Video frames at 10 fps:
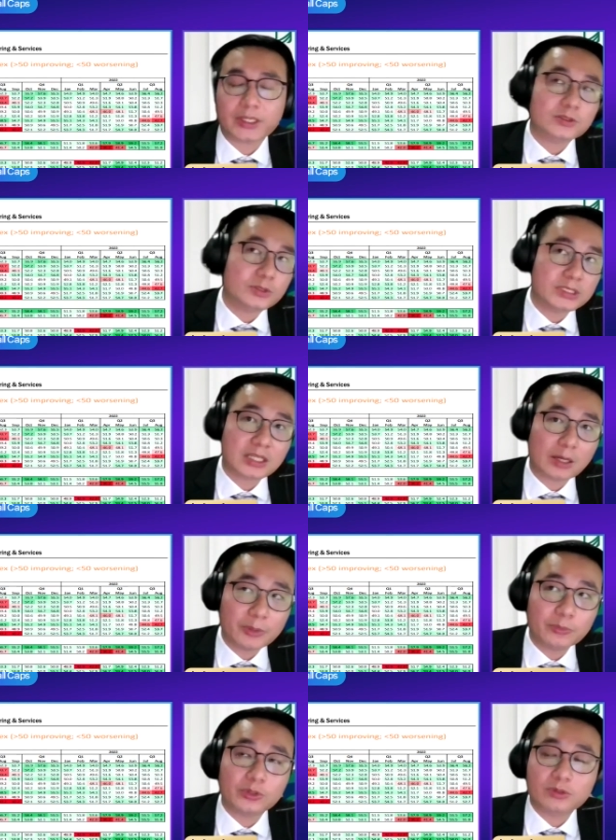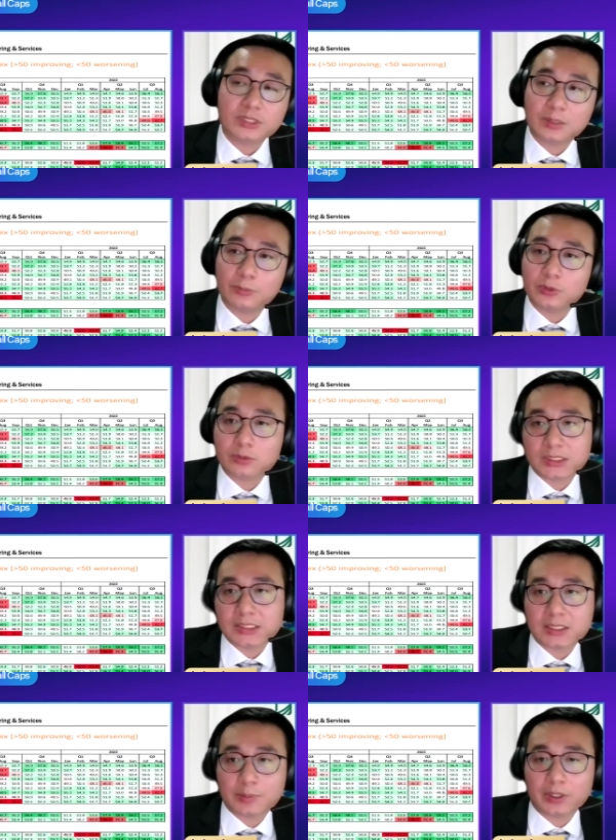So this garment producer
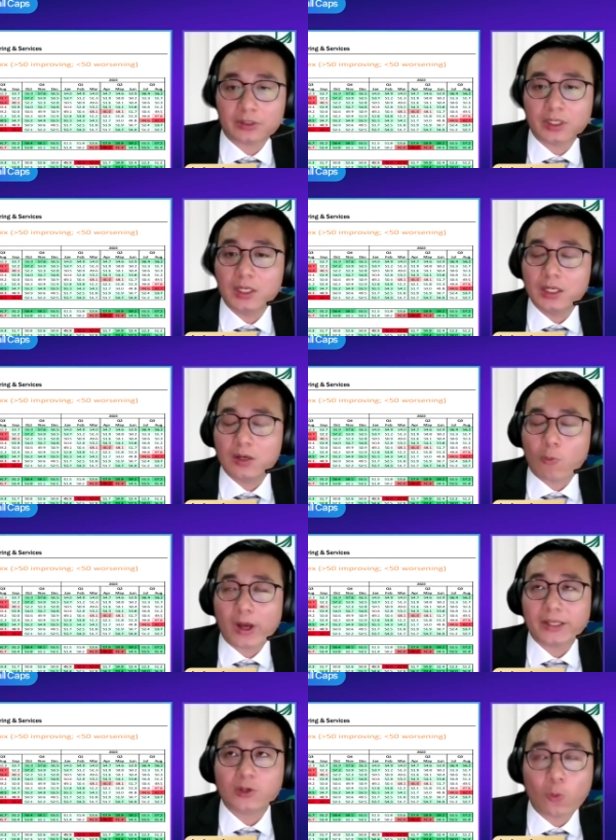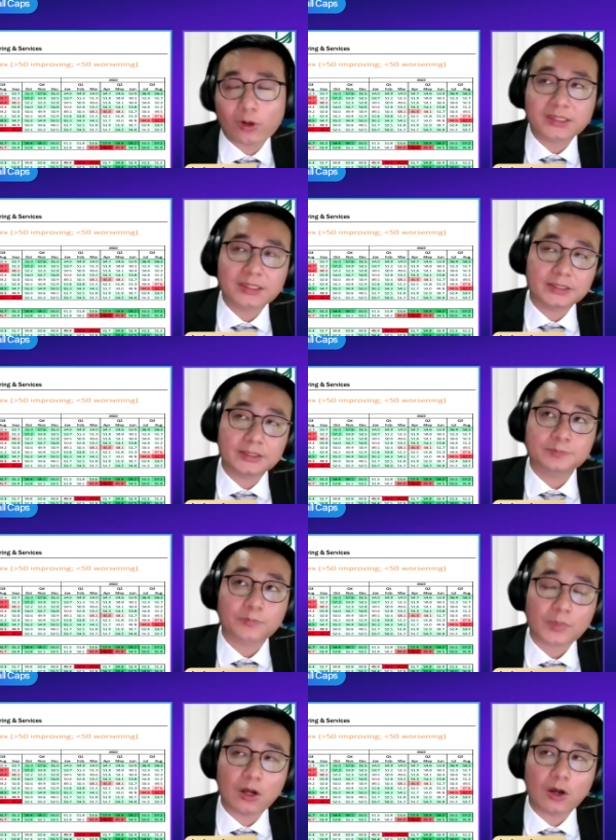produces about 1/4
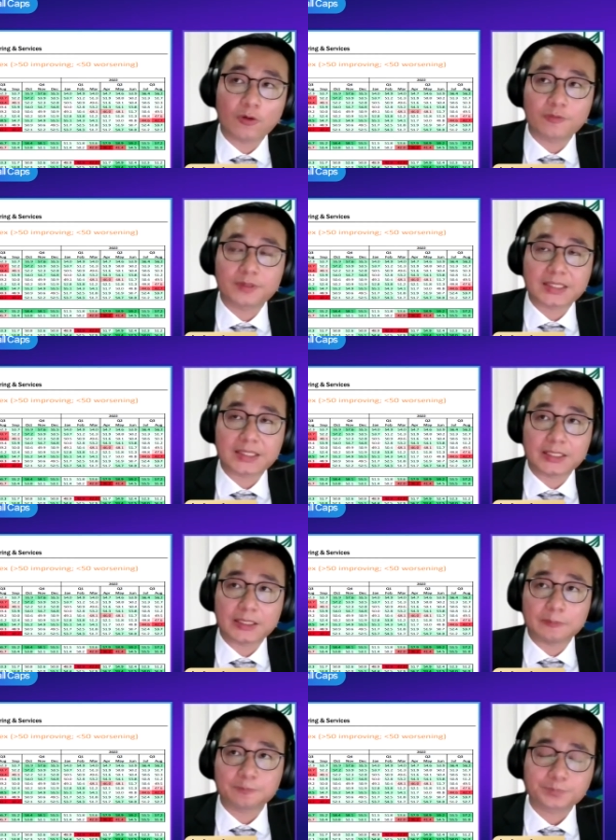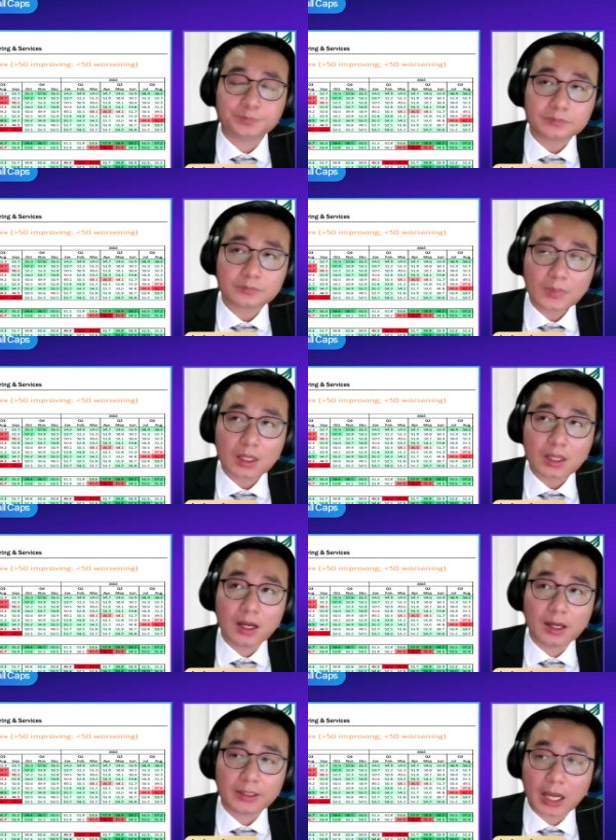of the
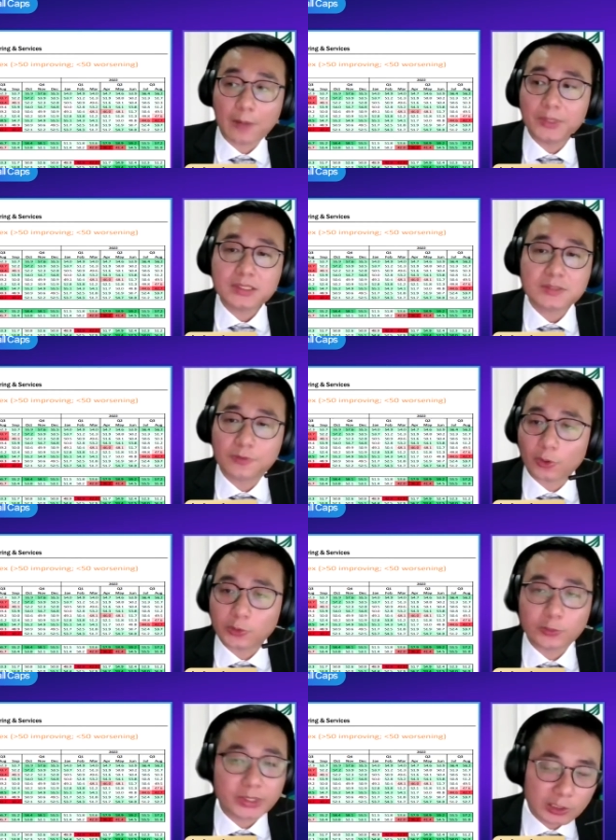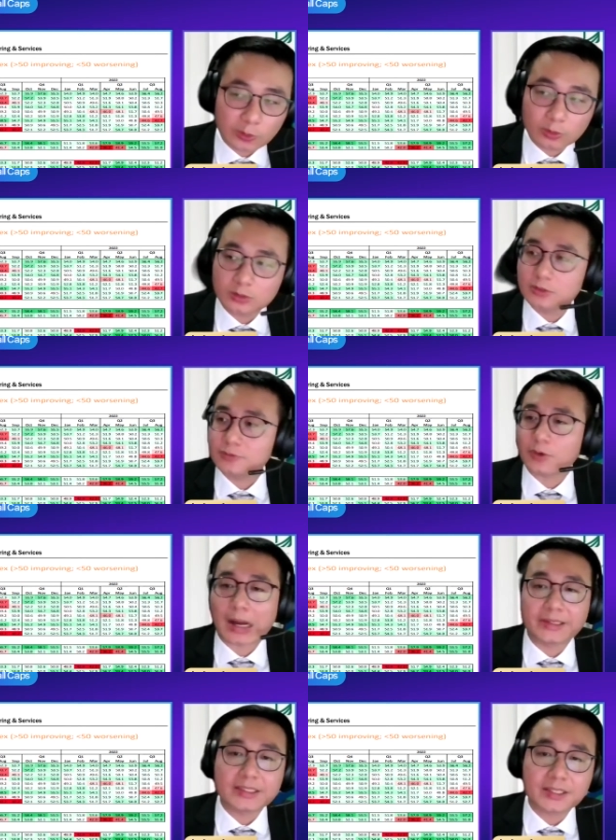garments for Uniqlo, for
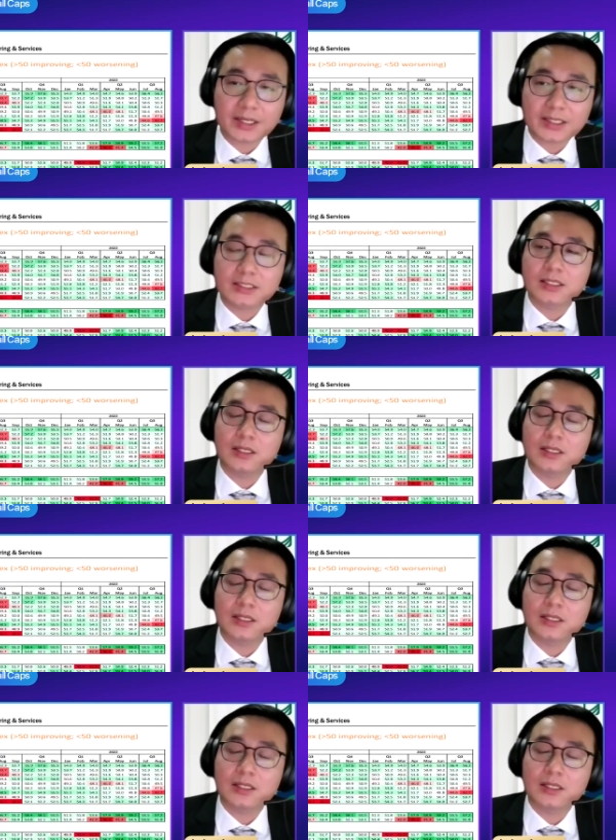Adidas.